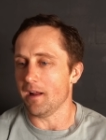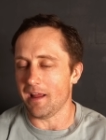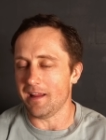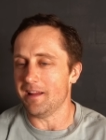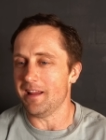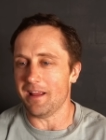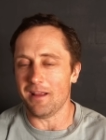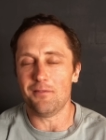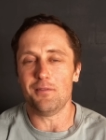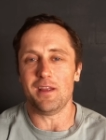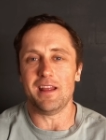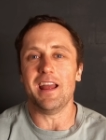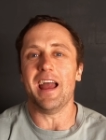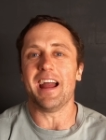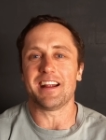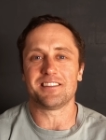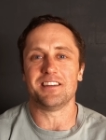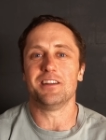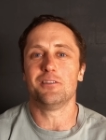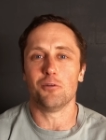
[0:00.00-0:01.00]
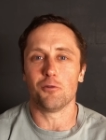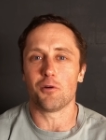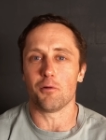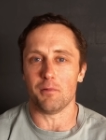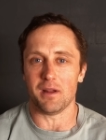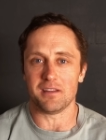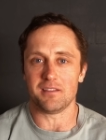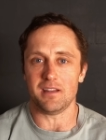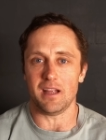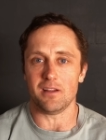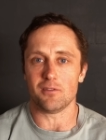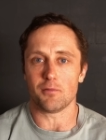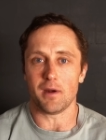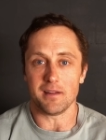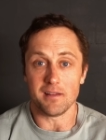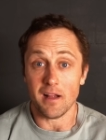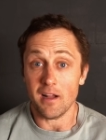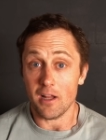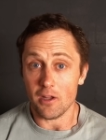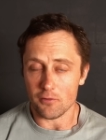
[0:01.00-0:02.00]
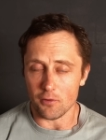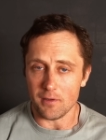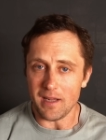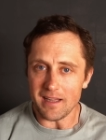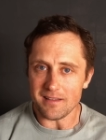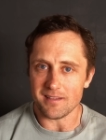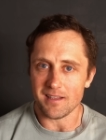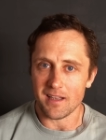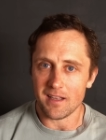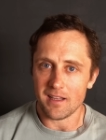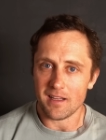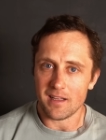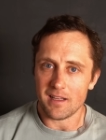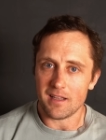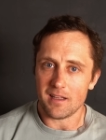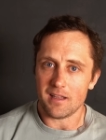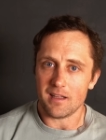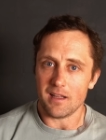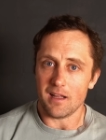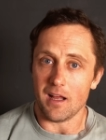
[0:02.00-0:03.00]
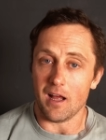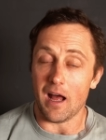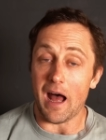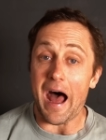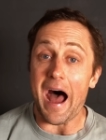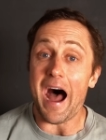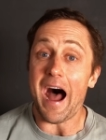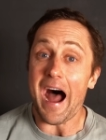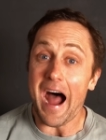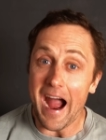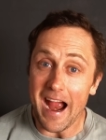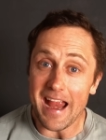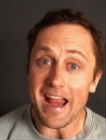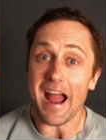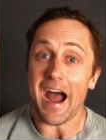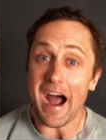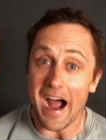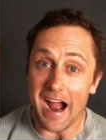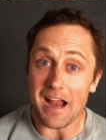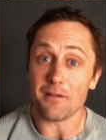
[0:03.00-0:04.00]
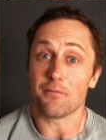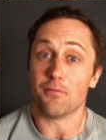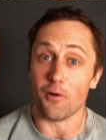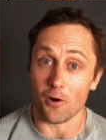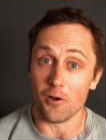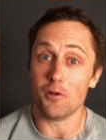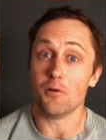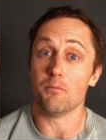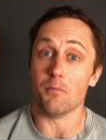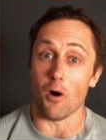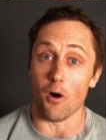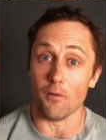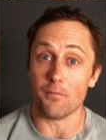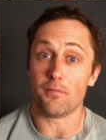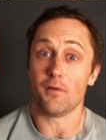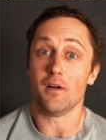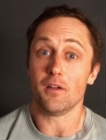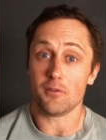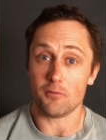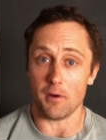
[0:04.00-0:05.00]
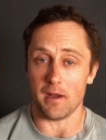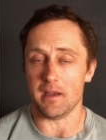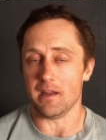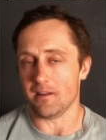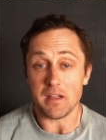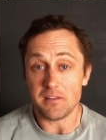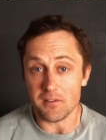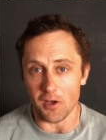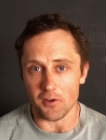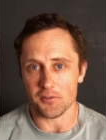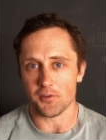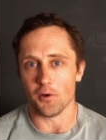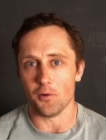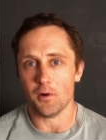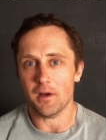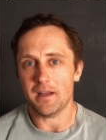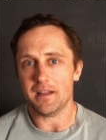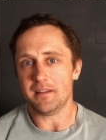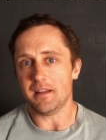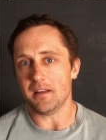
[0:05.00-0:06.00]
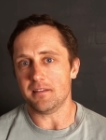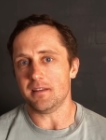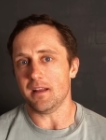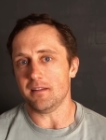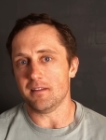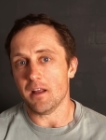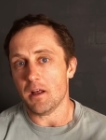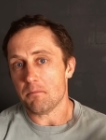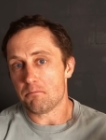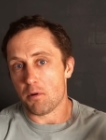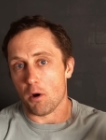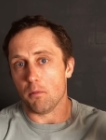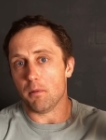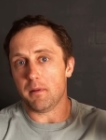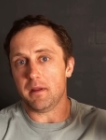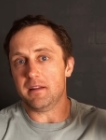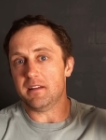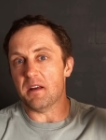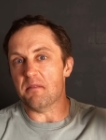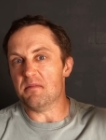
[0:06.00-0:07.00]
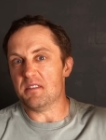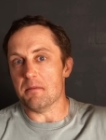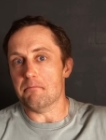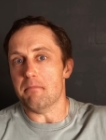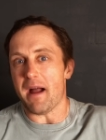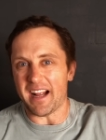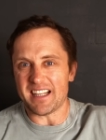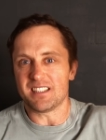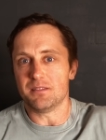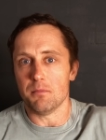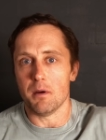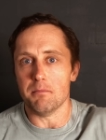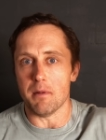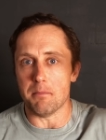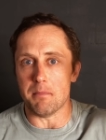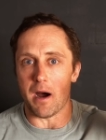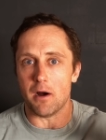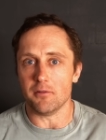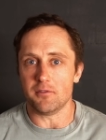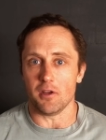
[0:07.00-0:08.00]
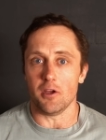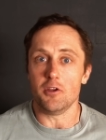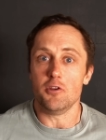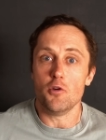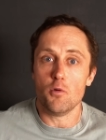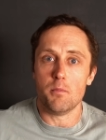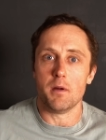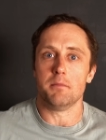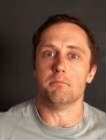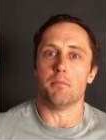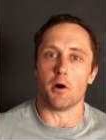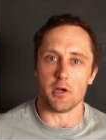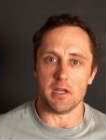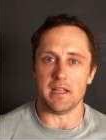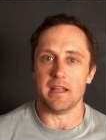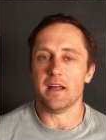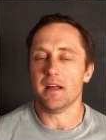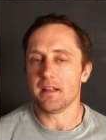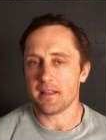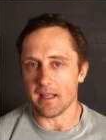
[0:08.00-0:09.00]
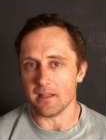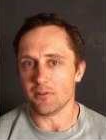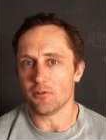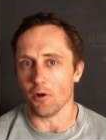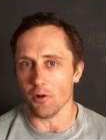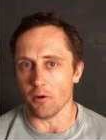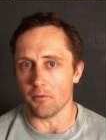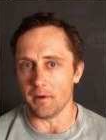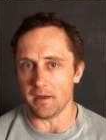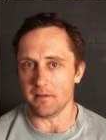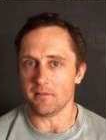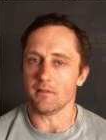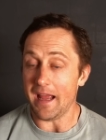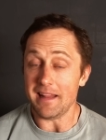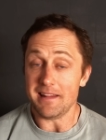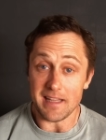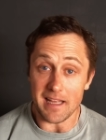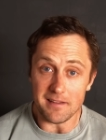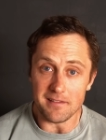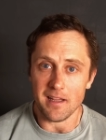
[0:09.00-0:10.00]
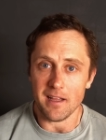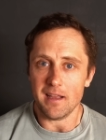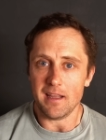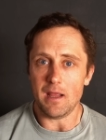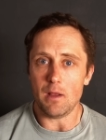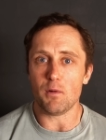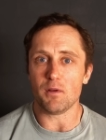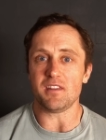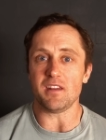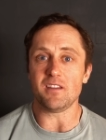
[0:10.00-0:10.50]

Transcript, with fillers: if he actually took rest days, right? So that's a high volume of training. It's also, they said, probably the maximum amount a human body can tolerate. And then he was